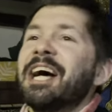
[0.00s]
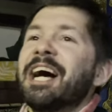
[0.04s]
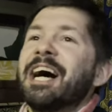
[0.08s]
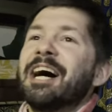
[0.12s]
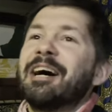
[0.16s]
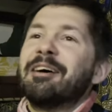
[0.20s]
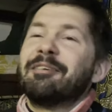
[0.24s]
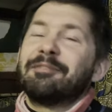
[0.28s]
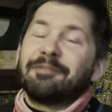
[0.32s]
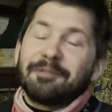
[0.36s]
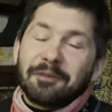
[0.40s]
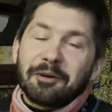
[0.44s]

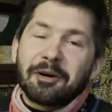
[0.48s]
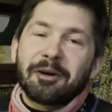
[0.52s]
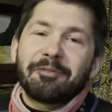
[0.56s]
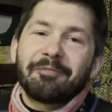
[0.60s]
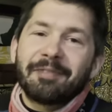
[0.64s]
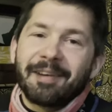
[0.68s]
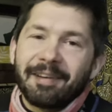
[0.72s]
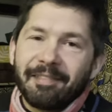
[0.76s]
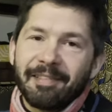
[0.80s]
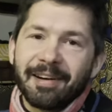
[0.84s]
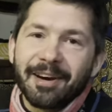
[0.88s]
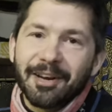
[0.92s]
uh, for
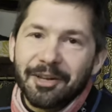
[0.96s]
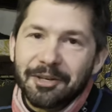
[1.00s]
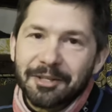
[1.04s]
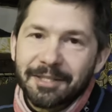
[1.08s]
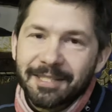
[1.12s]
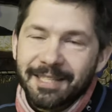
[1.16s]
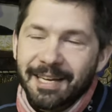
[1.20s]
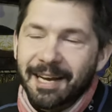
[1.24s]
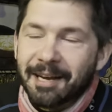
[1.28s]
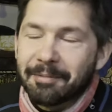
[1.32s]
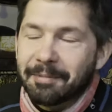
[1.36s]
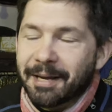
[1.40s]
a very
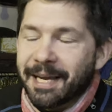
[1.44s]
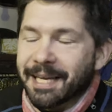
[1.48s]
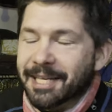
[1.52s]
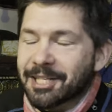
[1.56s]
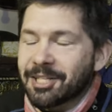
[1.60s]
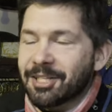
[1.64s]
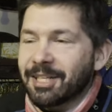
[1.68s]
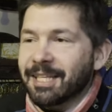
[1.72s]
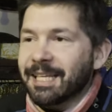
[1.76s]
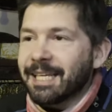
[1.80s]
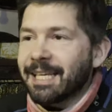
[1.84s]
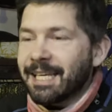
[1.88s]
long time,
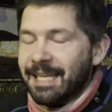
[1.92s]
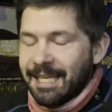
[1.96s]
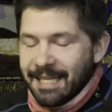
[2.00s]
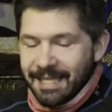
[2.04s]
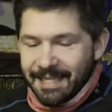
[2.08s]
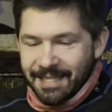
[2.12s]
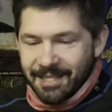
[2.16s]
actually.